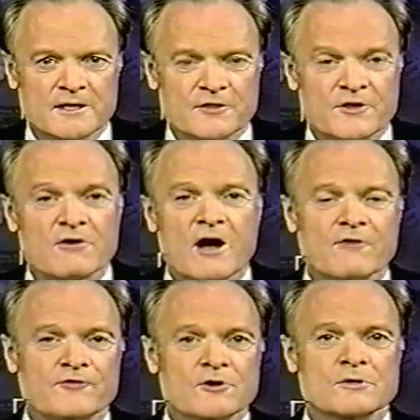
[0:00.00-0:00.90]
There are
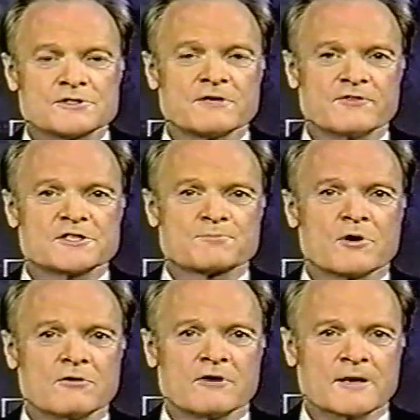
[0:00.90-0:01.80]
viewers of this
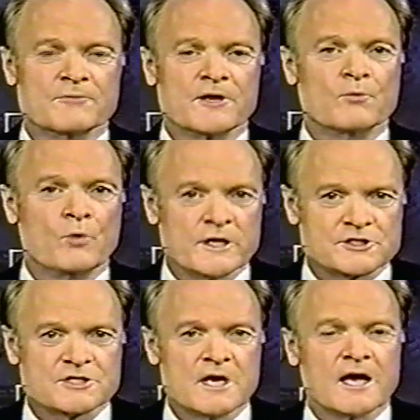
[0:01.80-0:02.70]
program that
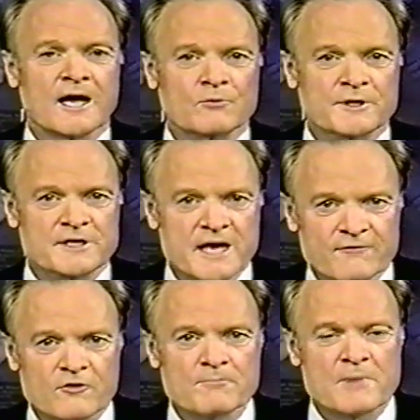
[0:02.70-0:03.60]
wish I would
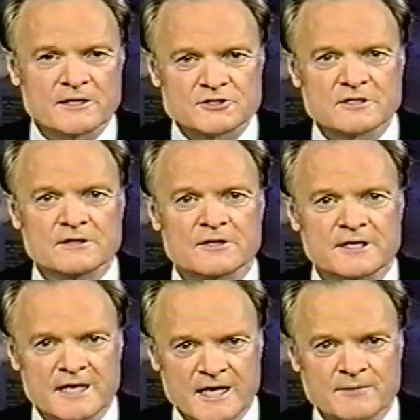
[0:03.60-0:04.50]
never mention the
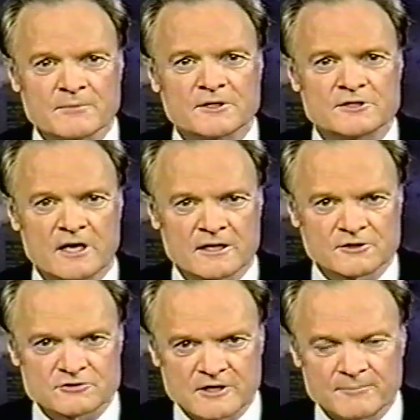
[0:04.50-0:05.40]
name
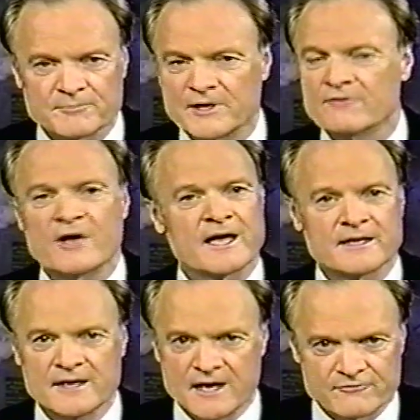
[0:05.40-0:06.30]
Donald Trump. They've had
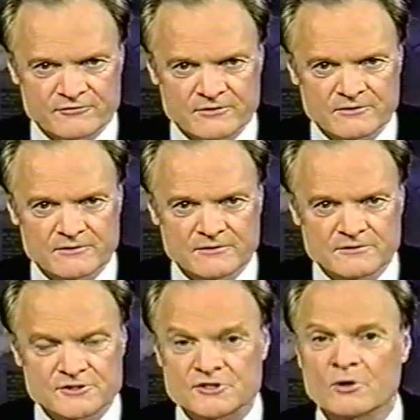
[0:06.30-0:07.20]
enough.
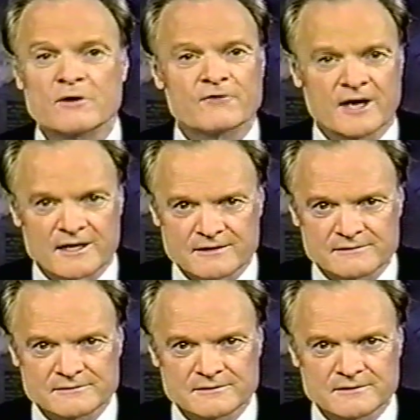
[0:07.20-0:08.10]
So have I.
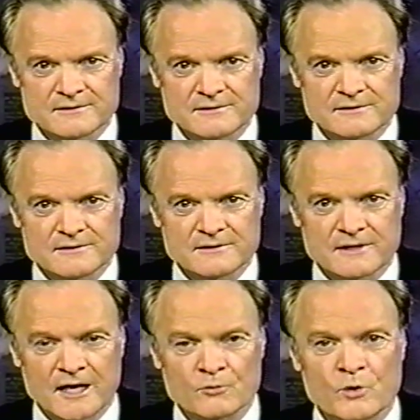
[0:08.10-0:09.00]

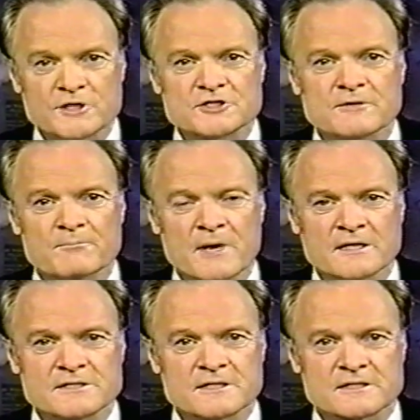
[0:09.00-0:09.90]
I wish May
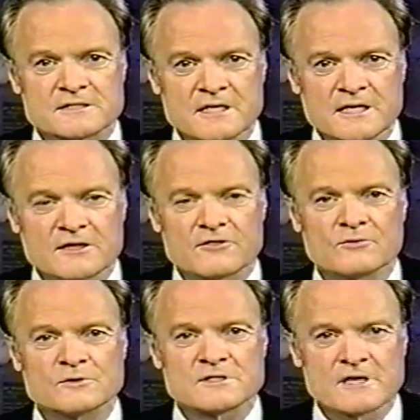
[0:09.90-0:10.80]
16th
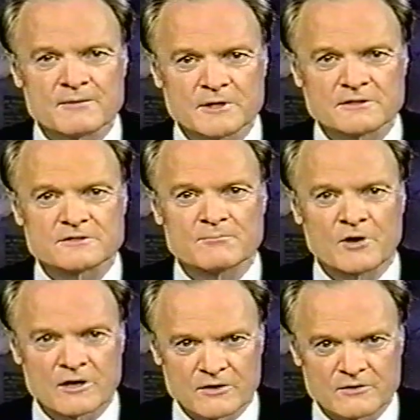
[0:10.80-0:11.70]
was coming
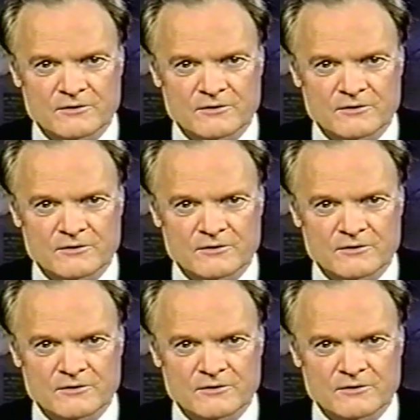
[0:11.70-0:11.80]
tomorrow.